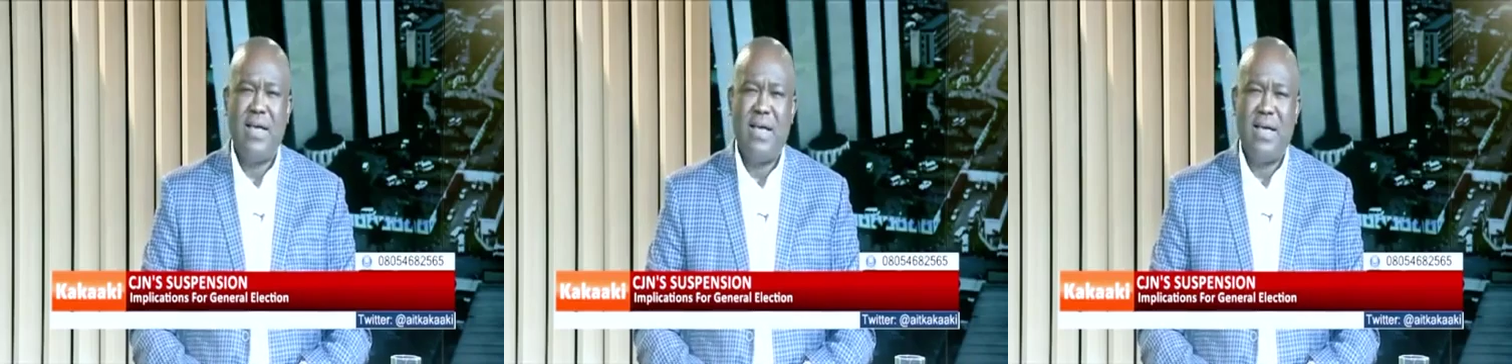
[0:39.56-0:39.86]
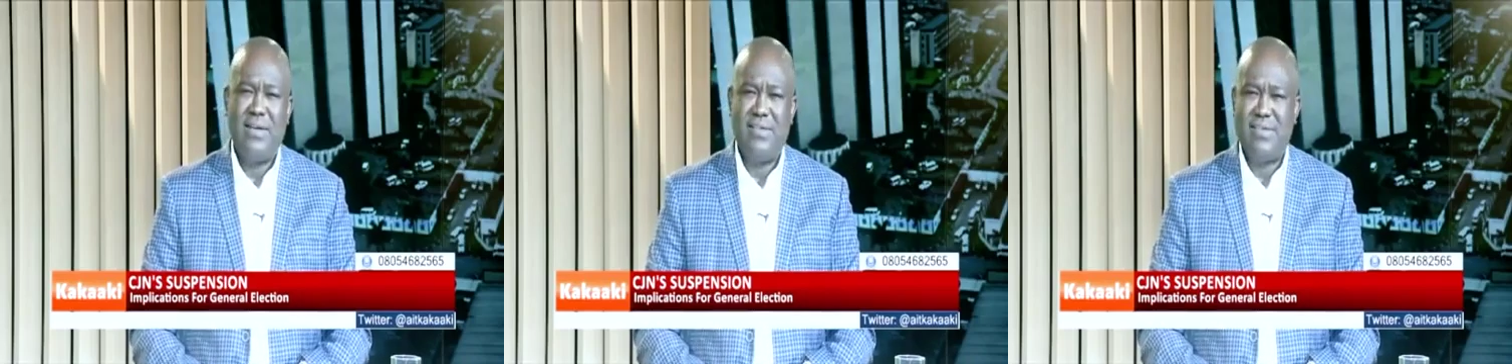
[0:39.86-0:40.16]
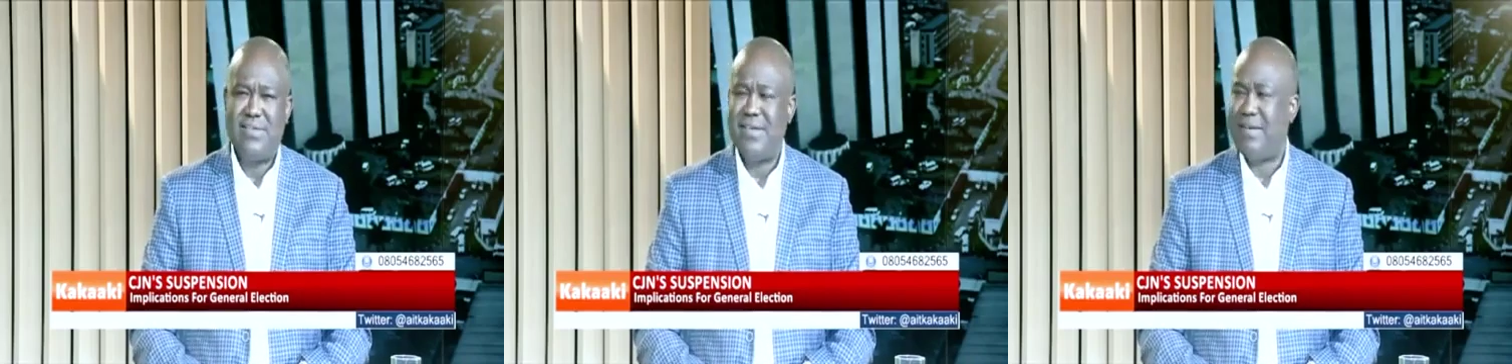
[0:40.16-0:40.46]
and it's
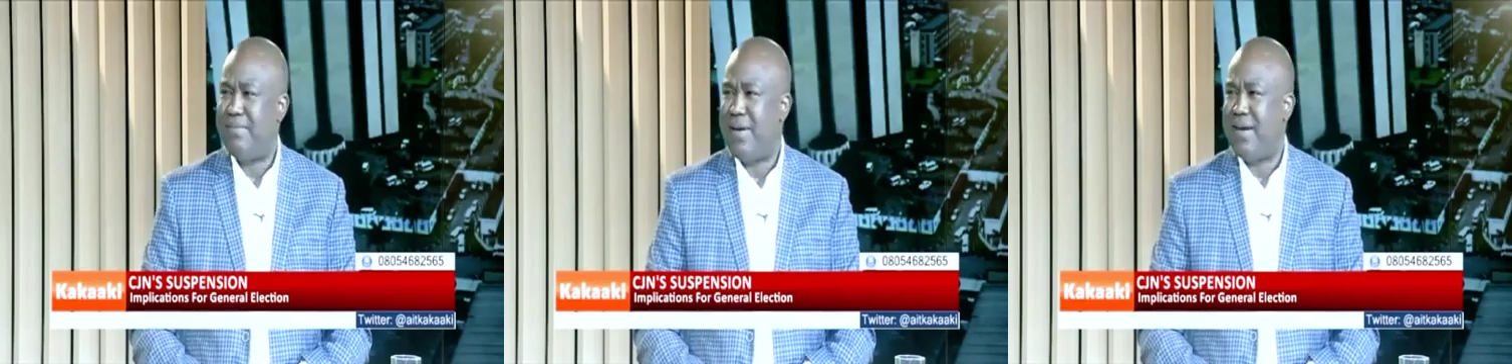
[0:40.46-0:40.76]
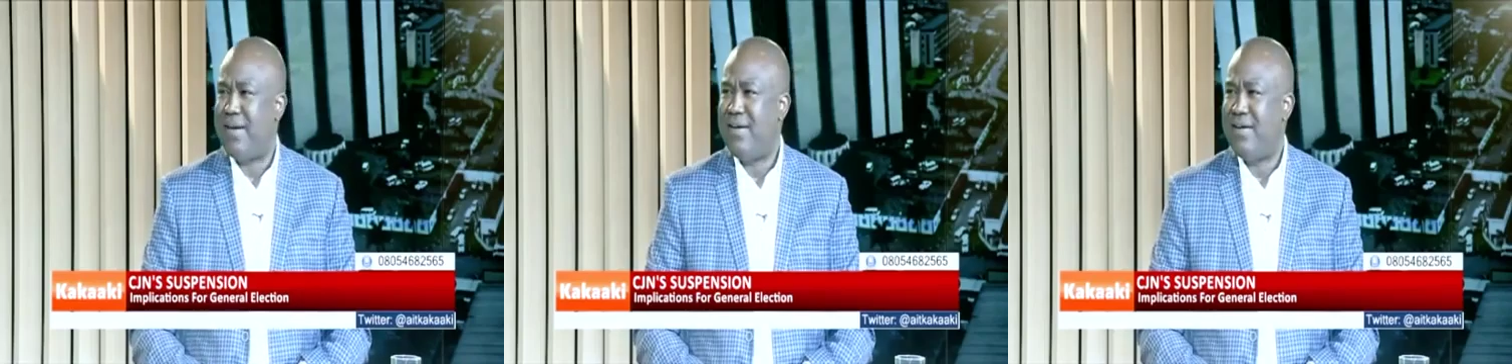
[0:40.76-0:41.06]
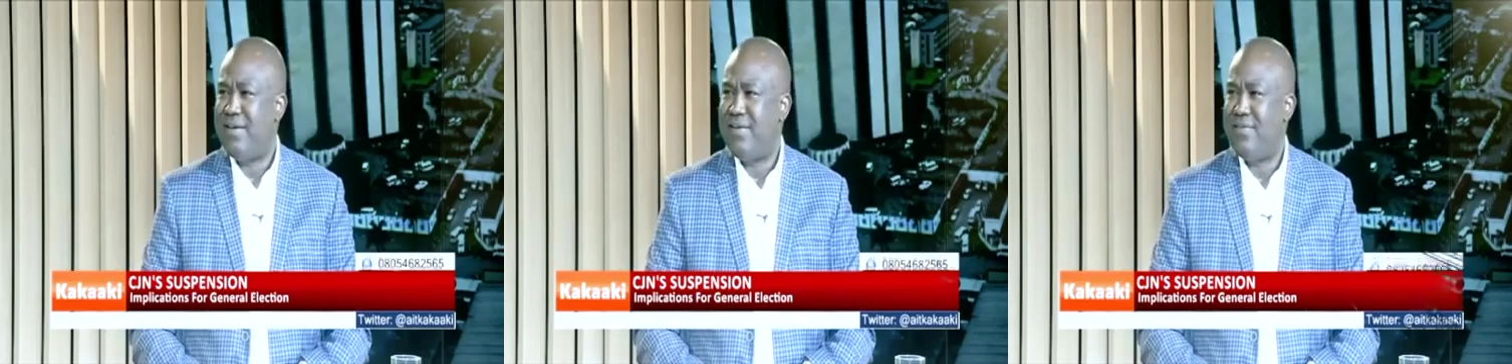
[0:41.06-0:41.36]
a setback
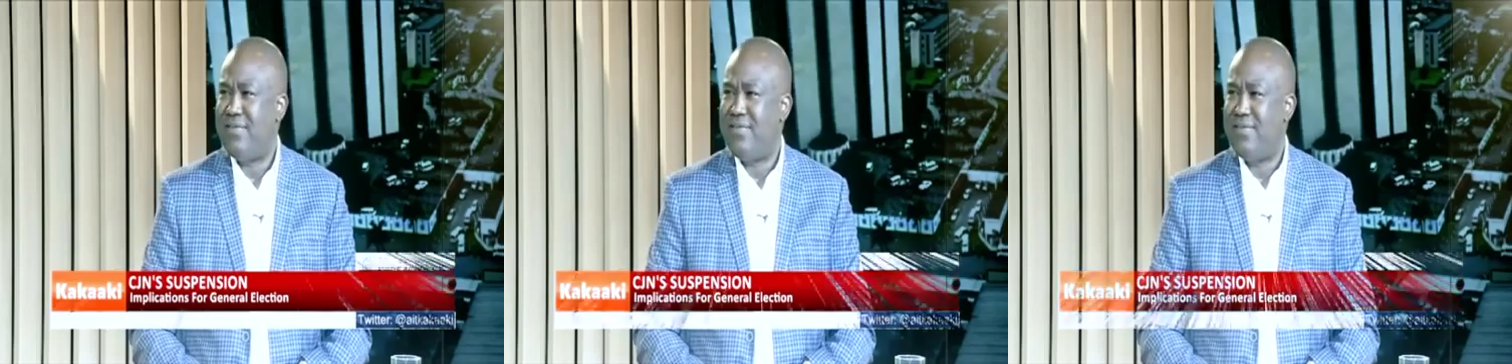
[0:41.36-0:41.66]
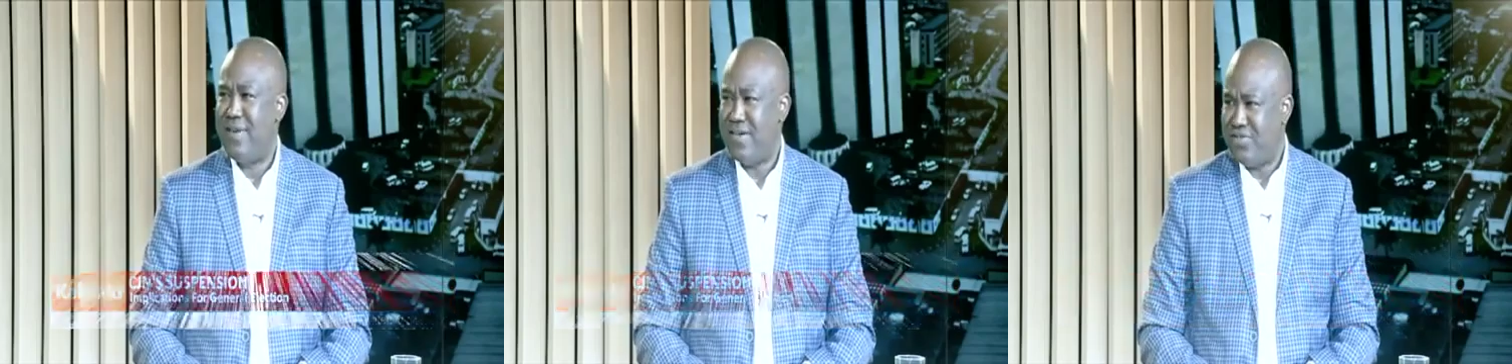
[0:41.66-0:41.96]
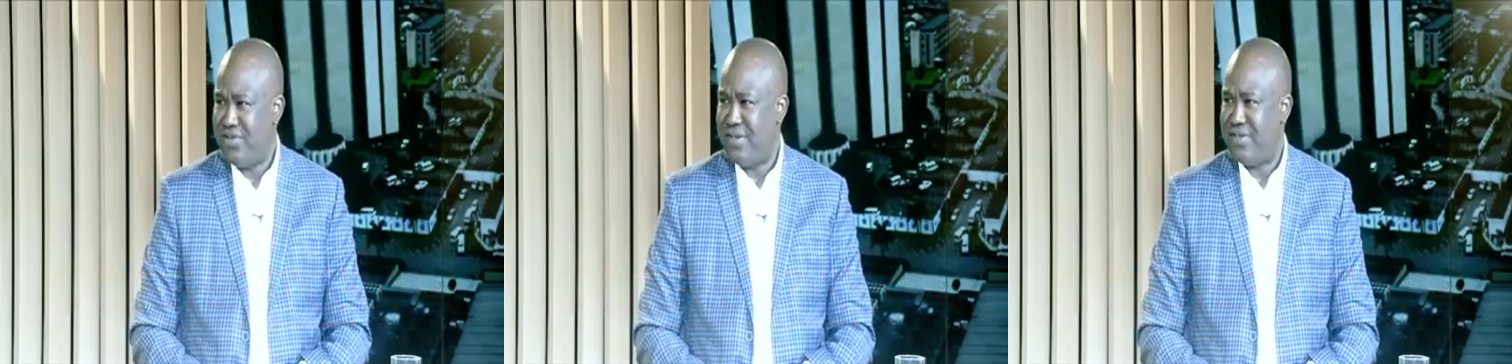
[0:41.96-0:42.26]
for
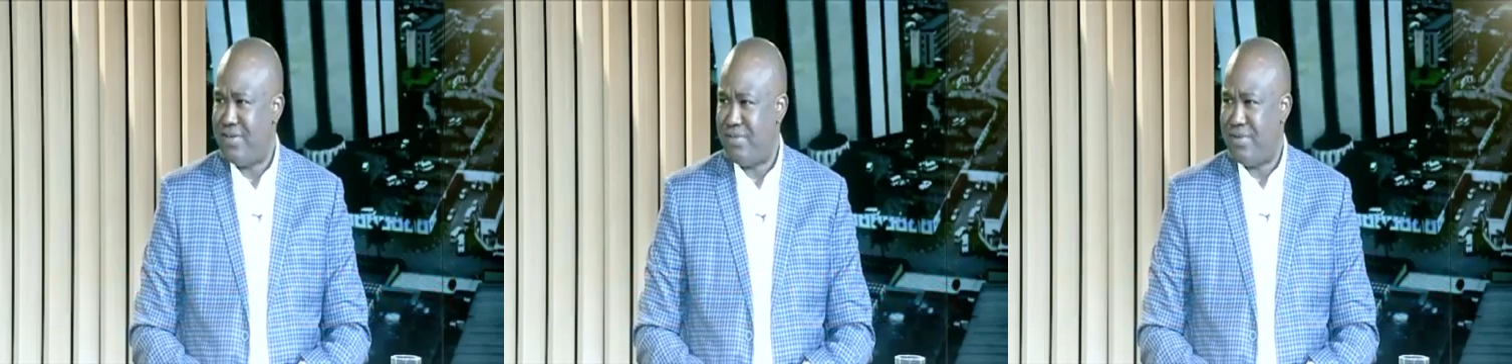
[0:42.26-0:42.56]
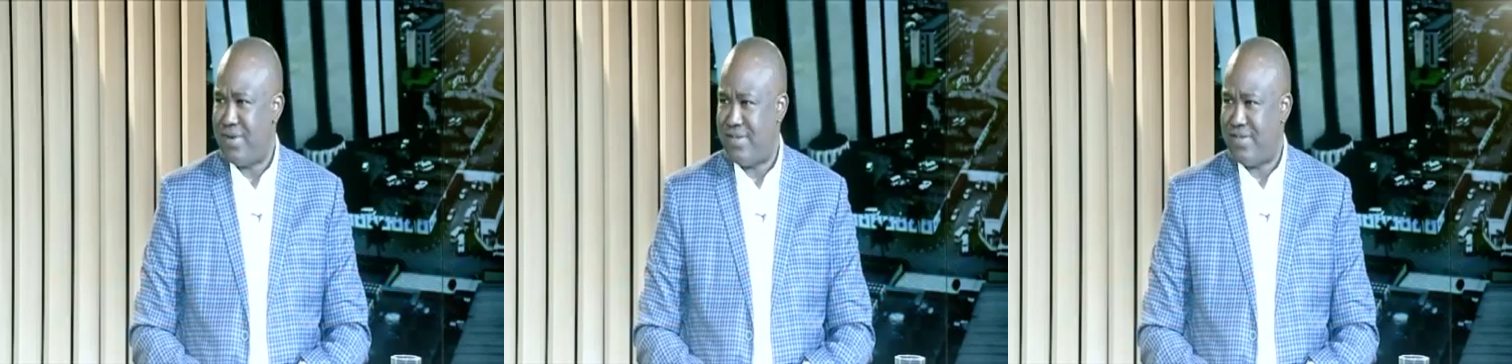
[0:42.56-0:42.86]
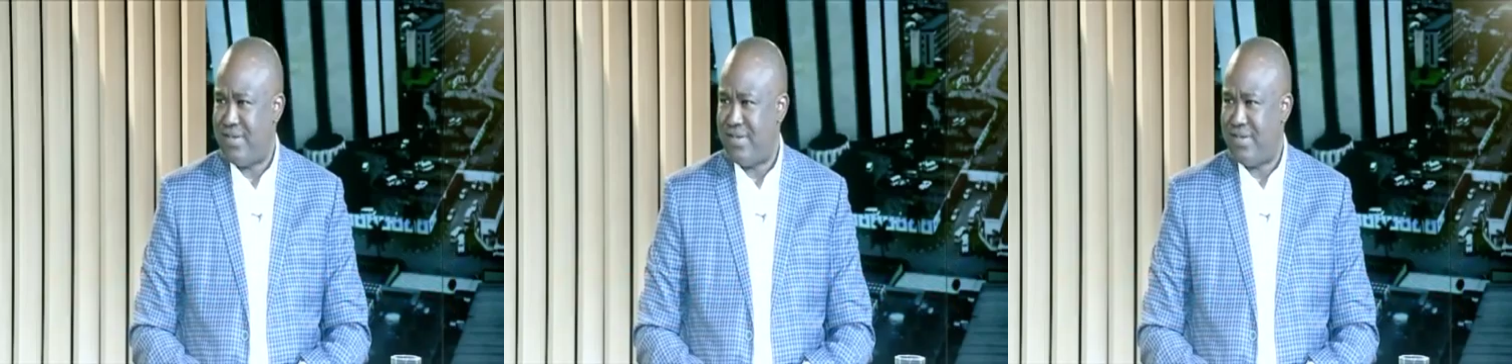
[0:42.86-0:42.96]
Nigerian democracy,